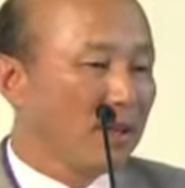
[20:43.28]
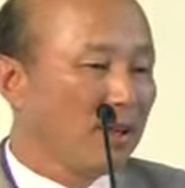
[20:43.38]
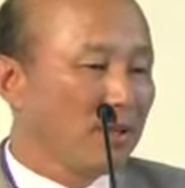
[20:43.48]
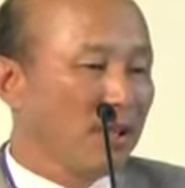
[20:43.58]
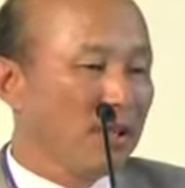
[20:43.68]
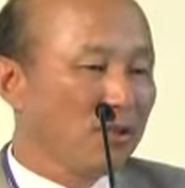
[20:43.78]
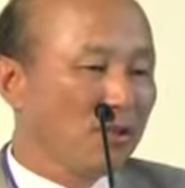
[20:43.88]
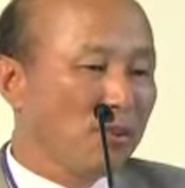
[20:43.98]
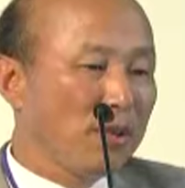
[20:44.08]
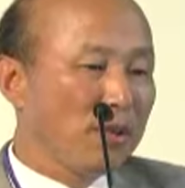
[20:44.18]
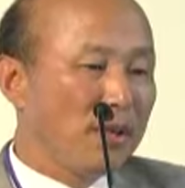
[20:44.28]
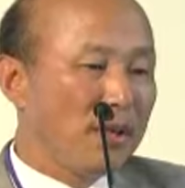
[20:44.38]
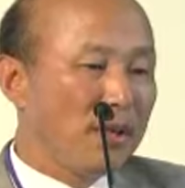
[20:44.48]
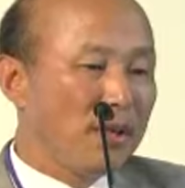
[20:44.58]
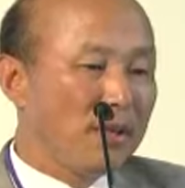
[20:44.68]
There needs to
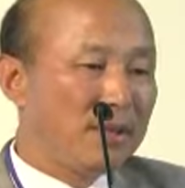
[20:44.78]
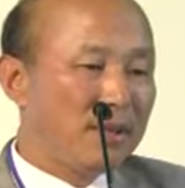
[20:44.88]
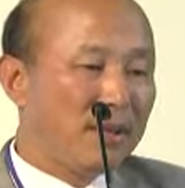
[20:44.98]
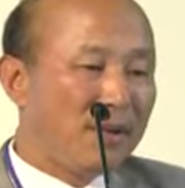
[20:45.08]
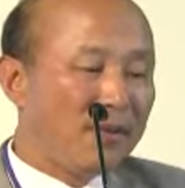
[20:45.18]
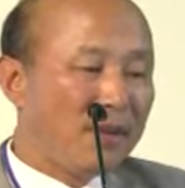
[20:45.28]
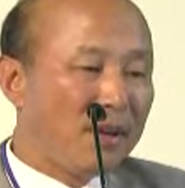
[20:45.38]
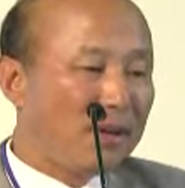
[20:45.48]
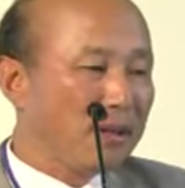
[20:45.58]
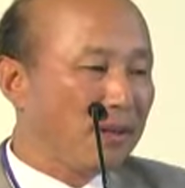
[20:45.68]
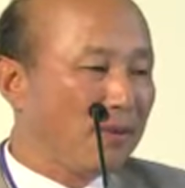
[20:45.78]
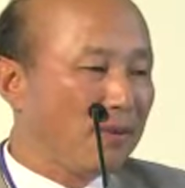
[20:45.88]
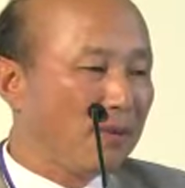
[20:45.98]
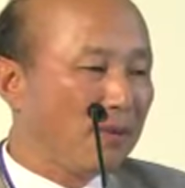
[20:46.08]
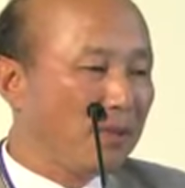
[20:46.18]
be a safe area
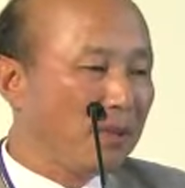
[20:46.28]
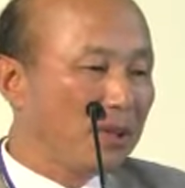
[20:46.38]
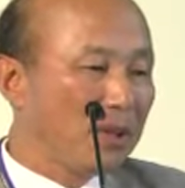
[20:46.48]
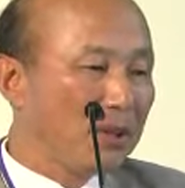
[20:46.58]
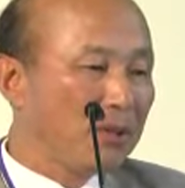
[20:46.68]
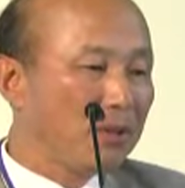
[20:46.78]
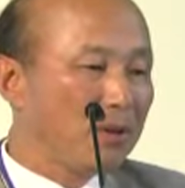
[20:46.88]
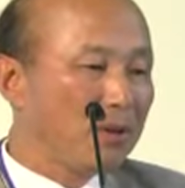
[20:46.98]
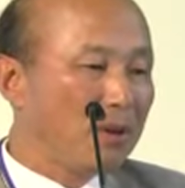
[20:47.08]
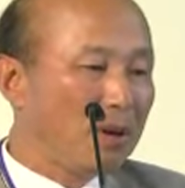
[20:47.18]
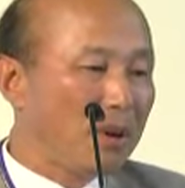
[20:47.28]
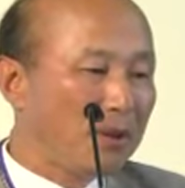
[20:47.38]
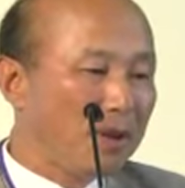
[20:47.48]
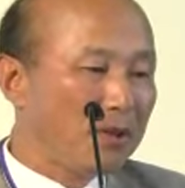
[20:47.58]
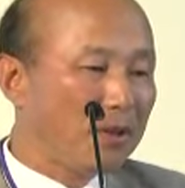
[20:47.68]
for communication,
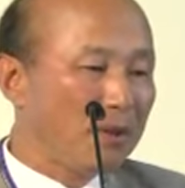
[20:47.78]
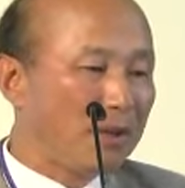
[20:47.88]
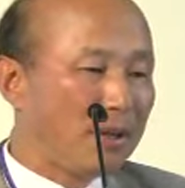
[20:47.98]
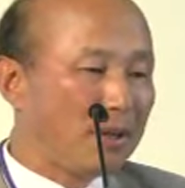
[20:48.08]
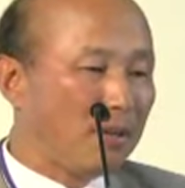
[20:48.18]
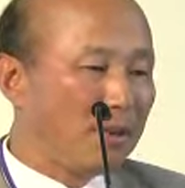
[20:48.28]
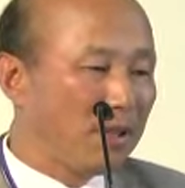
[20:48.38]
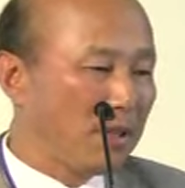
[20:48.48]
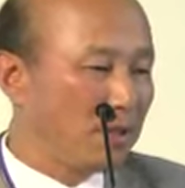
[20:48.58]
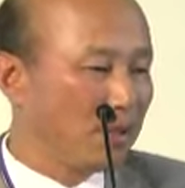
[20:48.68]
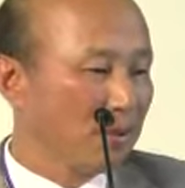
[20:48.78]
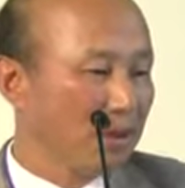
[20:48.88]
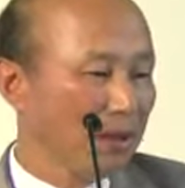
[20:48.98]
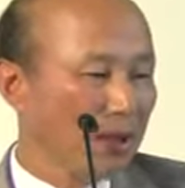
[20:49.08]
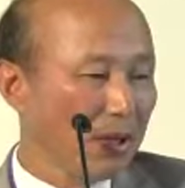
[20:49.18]
collaboration, and competitions.